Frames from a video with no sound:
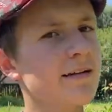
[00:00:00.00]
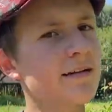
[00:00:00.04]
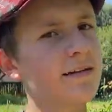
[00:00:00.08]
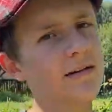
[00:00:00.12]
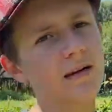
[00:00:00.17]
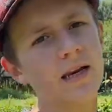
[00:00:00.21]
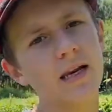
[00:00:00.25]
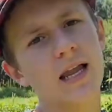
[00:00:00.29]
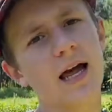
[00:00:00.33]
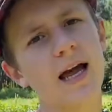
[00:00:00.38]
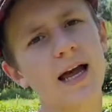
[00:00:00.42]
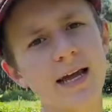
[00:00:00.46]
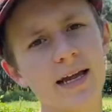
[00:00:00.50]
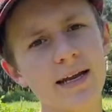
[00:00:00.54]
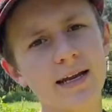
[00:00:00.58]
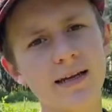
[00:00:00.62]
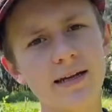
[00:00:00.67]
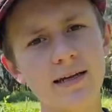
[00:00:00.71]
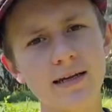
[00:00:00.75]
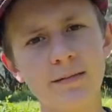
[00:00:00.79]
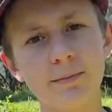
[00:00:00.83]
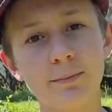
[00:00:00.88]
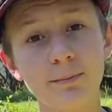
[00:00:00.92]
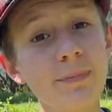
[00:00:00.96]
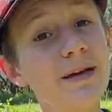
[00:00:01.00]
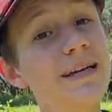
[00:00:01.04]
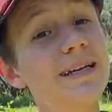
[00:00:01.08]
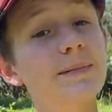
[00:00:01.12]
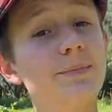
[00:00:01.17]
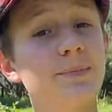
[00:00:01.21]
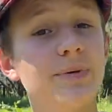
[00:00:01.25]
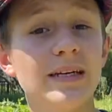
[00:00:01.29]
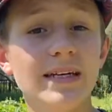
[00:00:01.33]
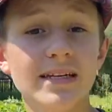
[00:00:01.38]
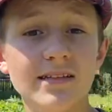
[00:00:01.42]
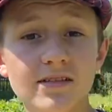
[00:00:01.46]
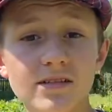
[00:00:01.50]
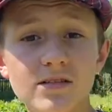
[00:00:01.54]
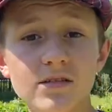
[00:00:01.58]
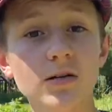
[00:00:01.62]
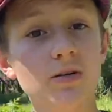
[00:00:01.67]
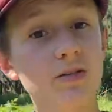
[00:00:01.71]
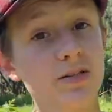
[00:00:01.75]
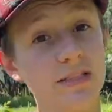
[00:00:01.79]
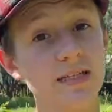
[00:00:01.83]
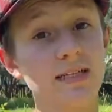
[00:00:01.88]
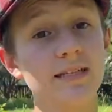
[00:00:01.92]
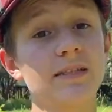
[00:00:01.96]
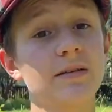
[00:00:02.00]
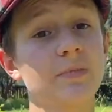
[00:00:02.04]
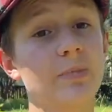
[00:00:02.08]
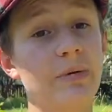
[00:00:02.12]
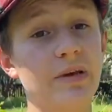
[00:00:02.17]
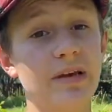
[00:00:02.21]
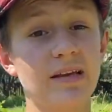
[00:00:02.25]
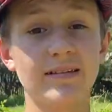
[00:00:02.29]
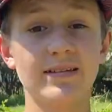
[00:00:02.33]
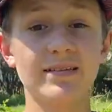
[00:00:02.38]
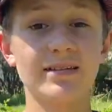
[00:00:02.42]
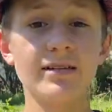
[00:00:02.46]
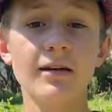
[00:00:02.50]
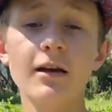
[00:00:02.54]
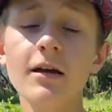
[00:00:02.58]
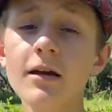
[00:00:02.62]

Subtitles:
like millipedes or centipedes.